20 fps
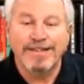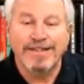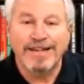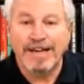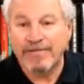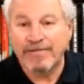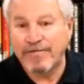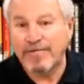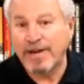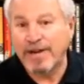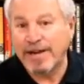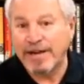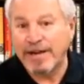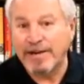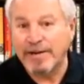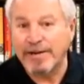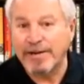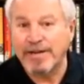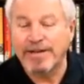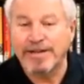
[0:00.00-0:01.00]
she got
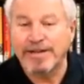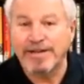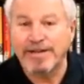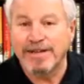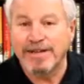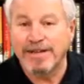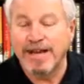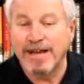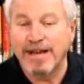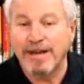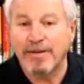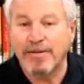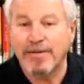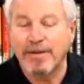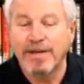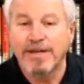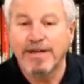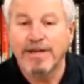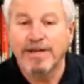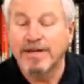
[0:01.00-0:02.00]
fired, and now
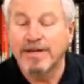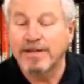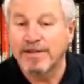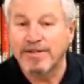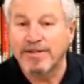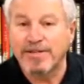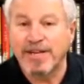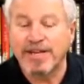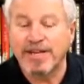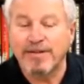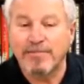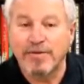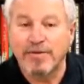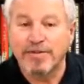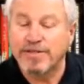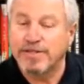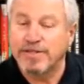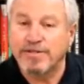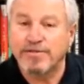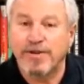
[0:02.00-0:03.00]
in the second book
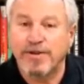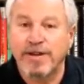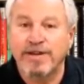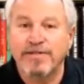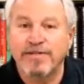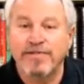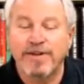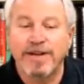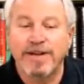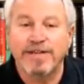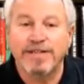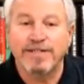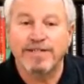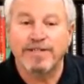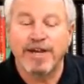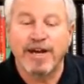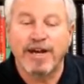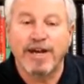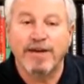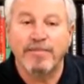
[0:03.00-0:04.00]
she's trying to find a
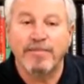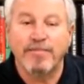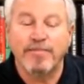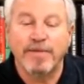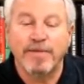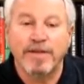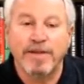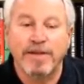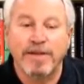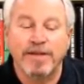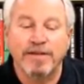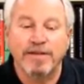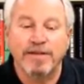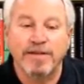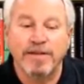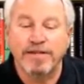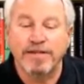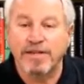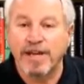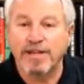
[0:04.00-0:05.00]
job in
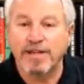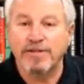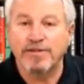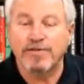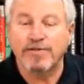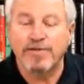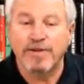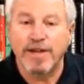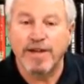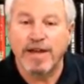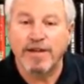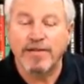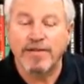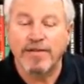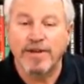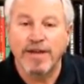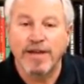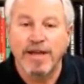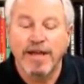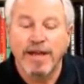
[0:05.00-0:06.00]
Containers for Death.
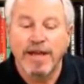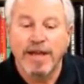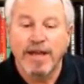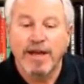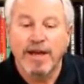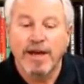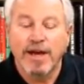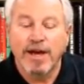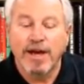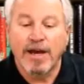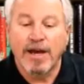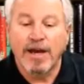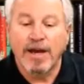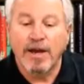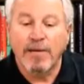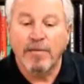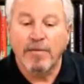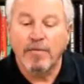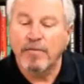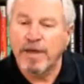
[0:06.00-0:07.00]

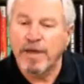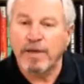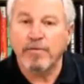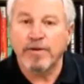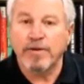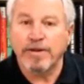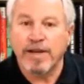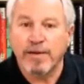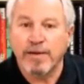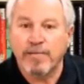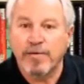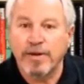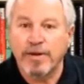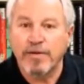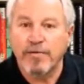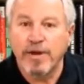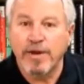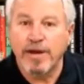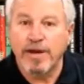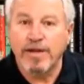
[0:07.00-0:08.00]
That worked out pretty
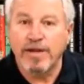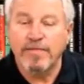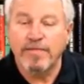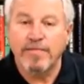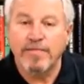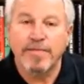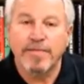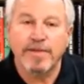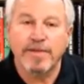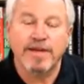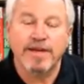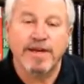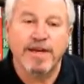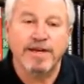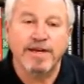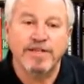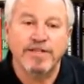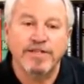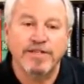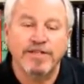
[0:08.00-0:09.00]
well.
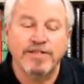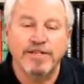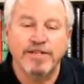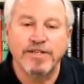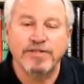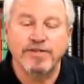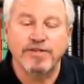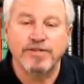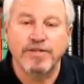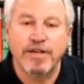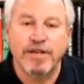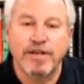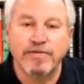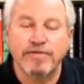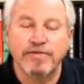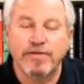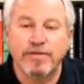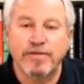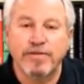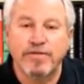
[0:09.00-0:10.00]
She sees herself
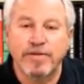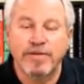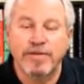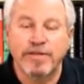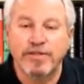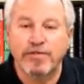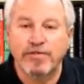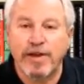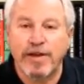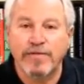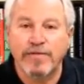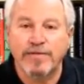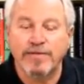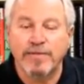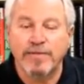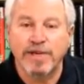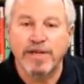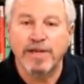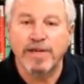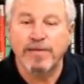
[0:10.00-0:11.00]
sort of in the Travis
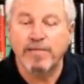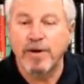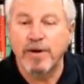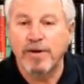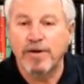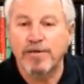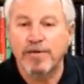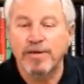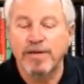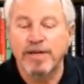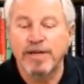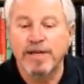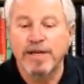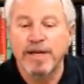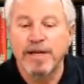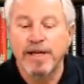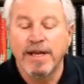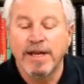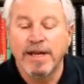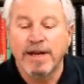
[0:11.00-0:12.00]
McGee mode
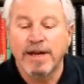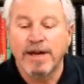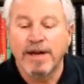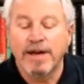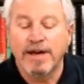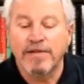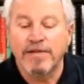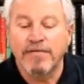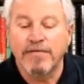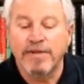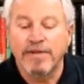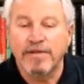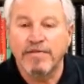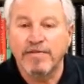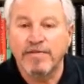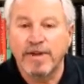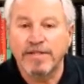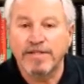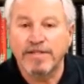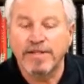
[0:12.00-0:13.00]
of an
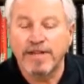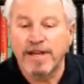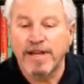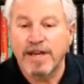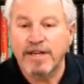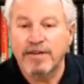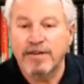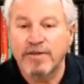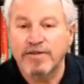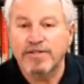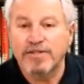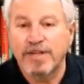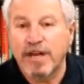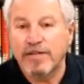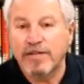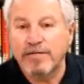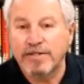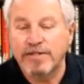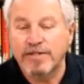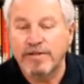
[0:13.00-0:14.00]
investigator,
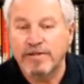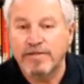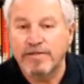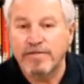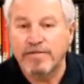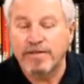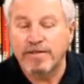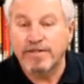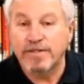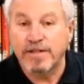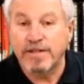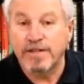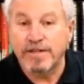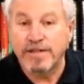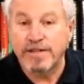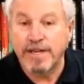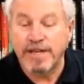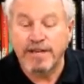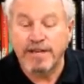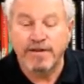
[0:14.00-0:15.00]
salvager,
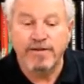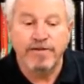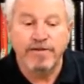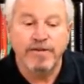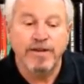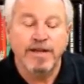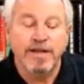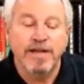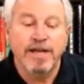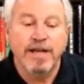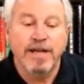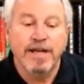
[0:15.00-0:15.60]
facilitator,